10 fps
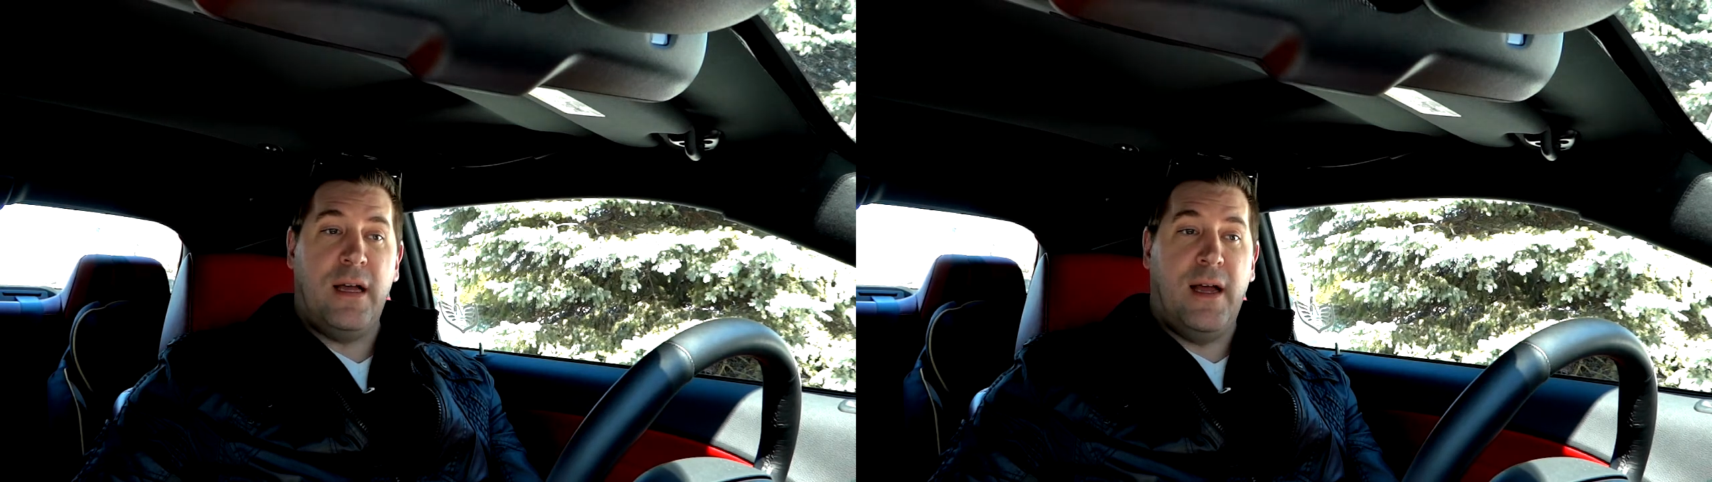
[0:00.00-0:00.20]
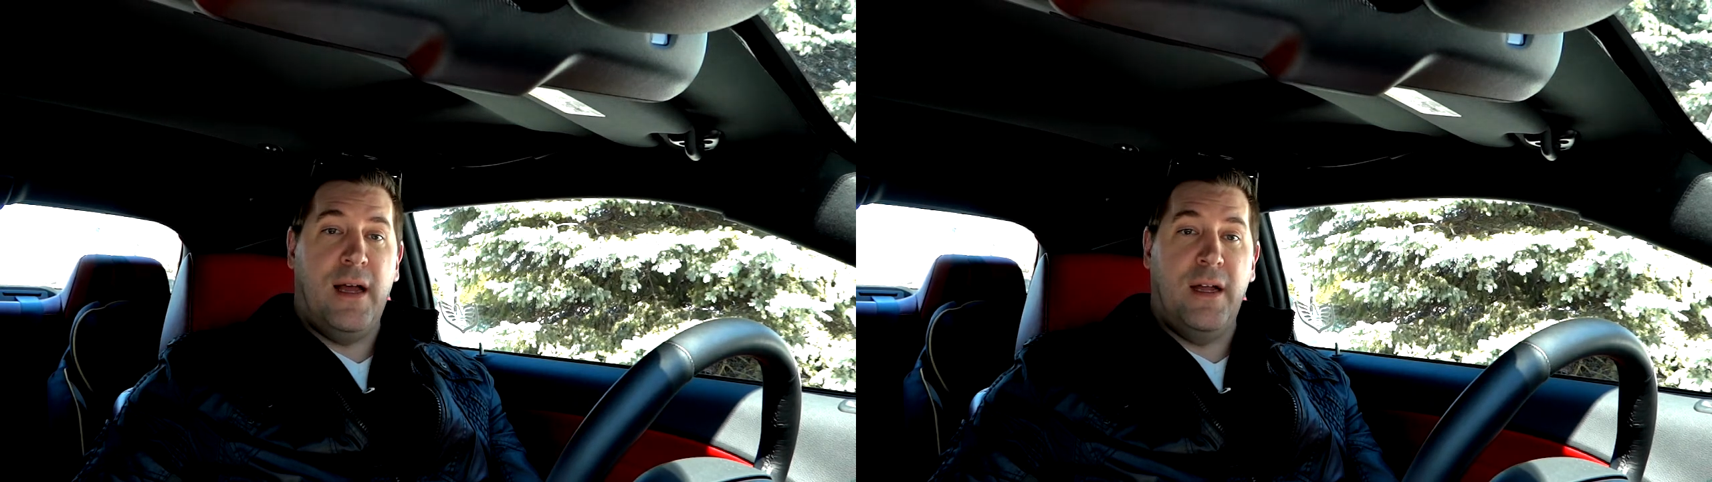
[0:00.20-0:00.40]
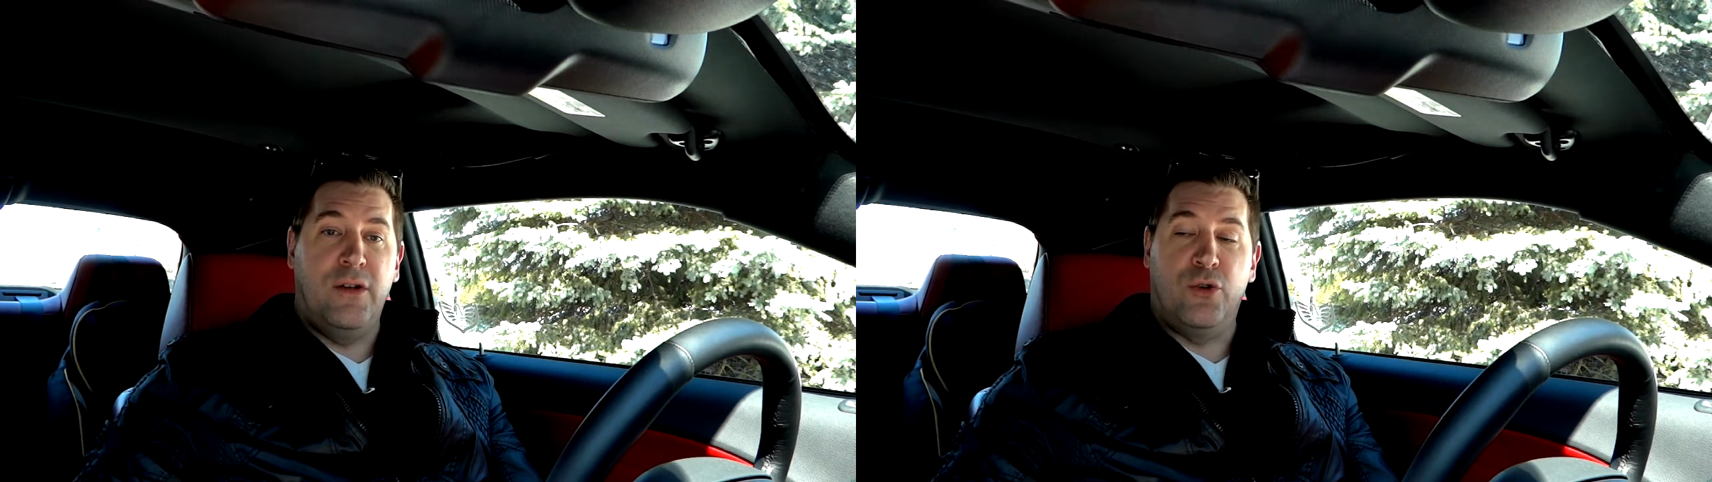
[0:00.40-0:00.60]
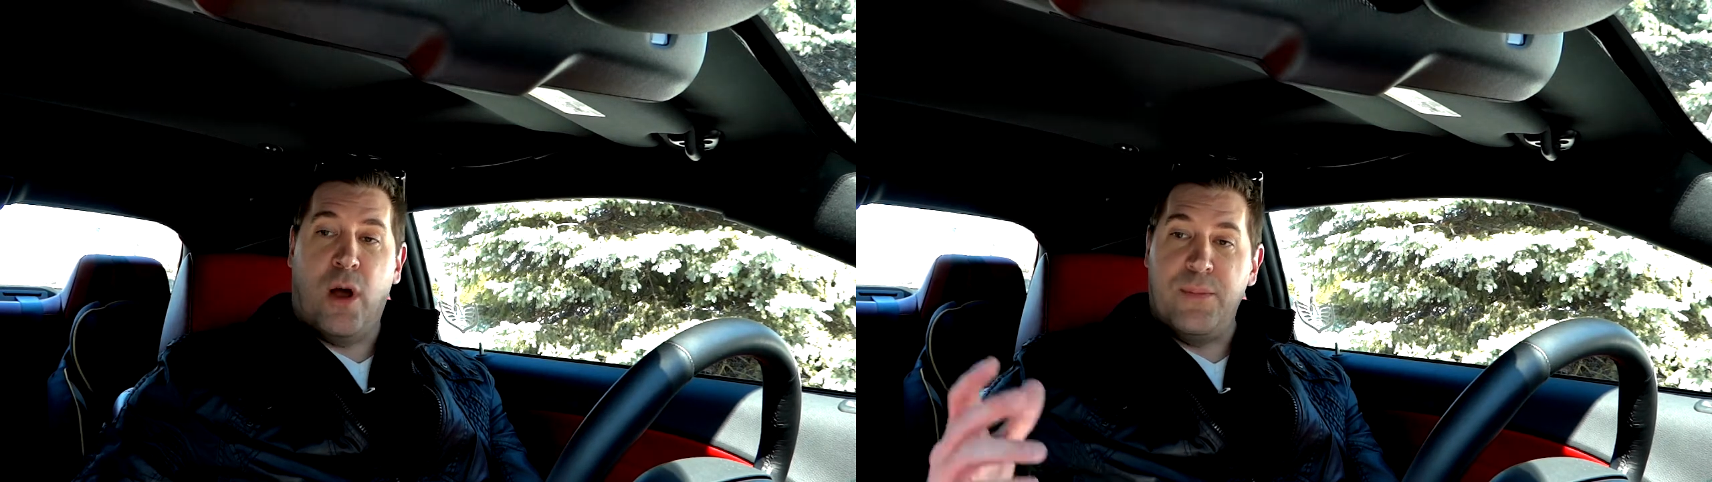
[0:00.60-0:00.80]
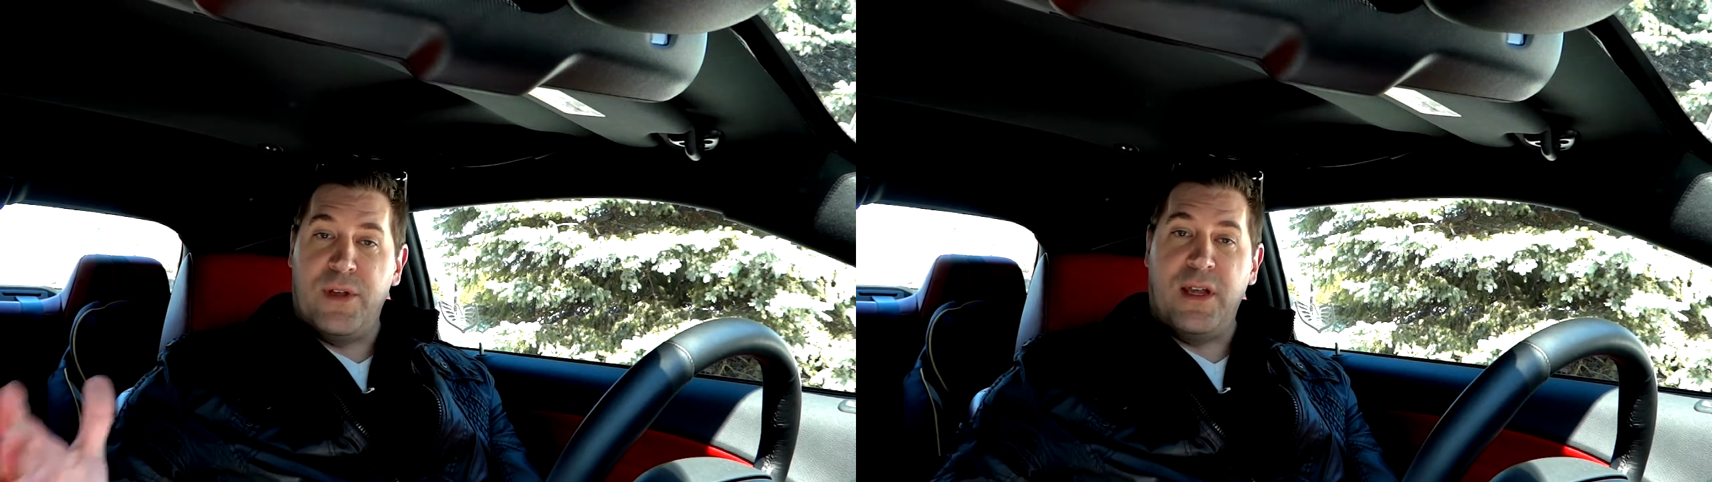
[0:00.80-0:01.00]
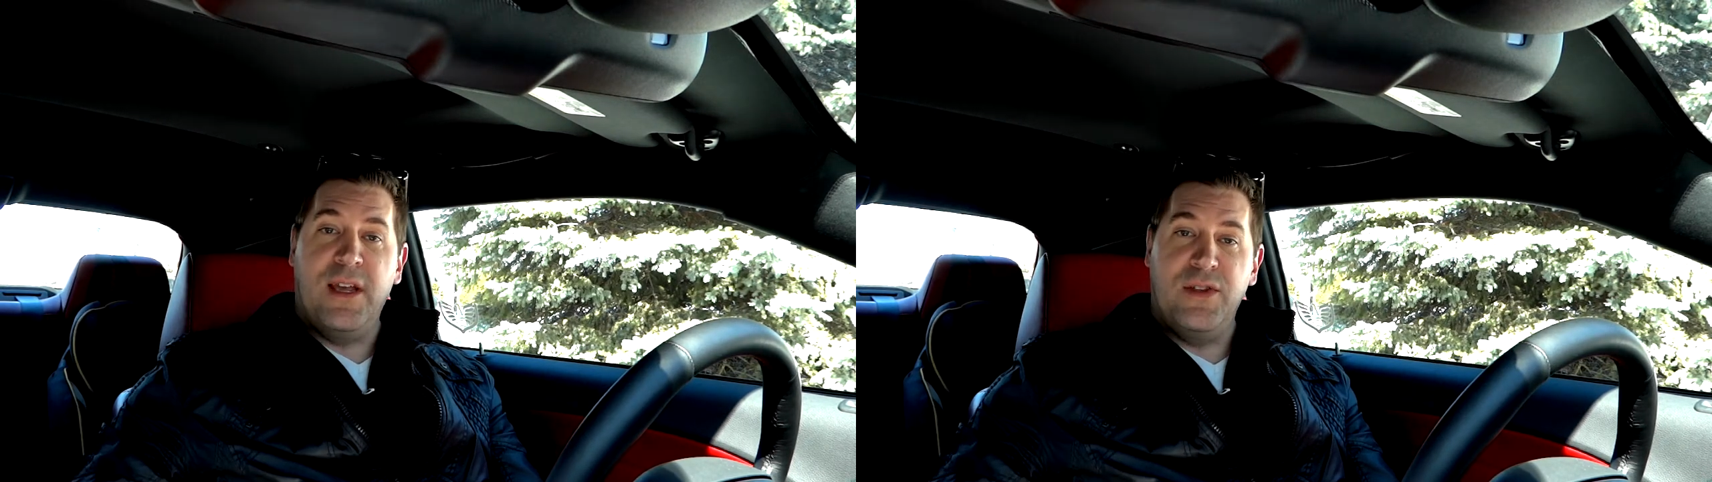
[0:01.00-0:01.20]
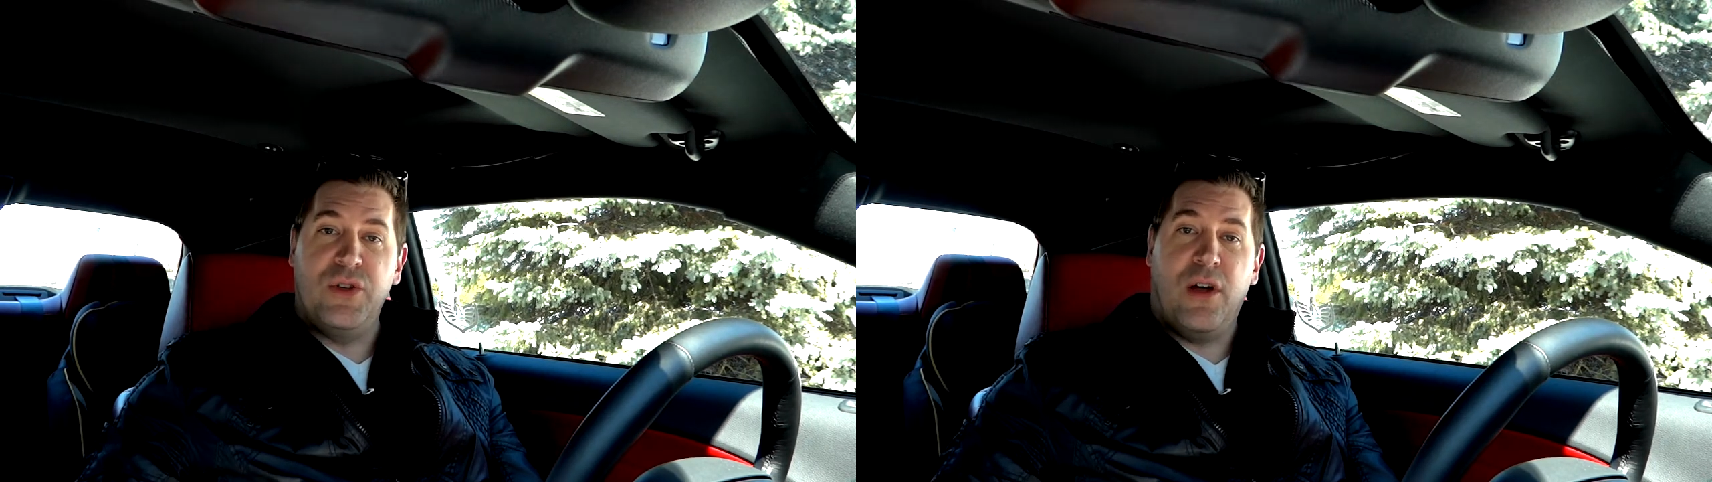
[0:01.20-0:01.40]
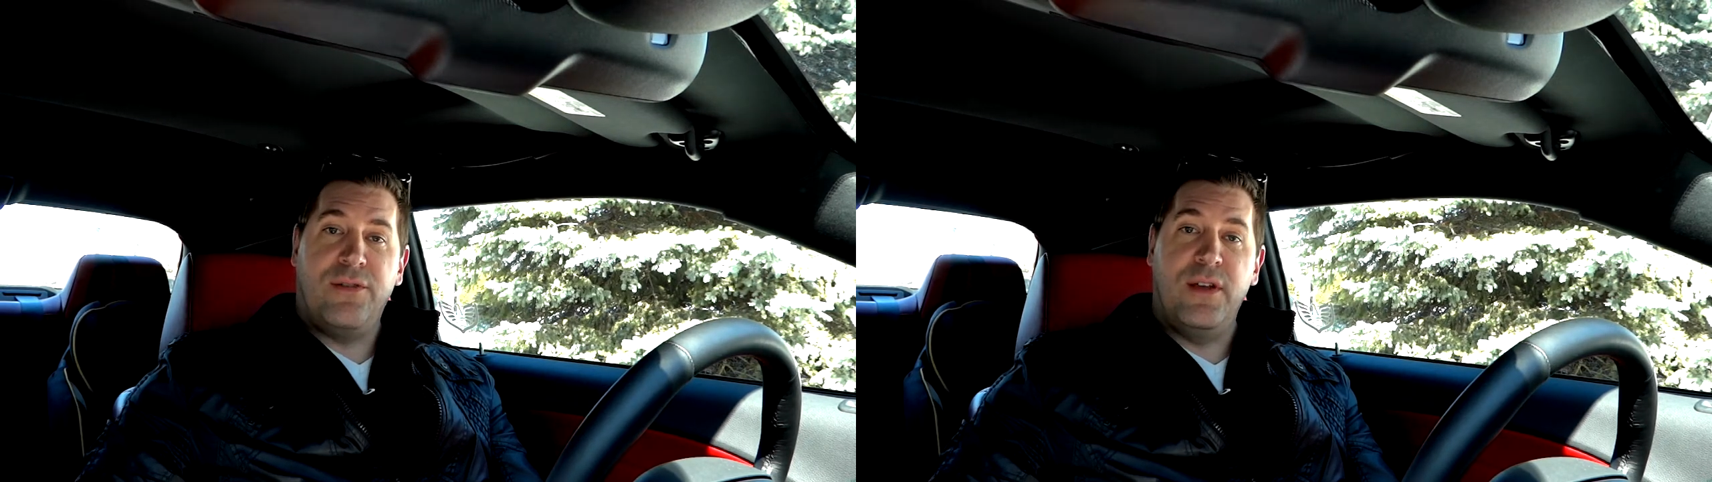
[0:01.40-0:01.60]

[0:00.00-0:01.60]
I drop the kids off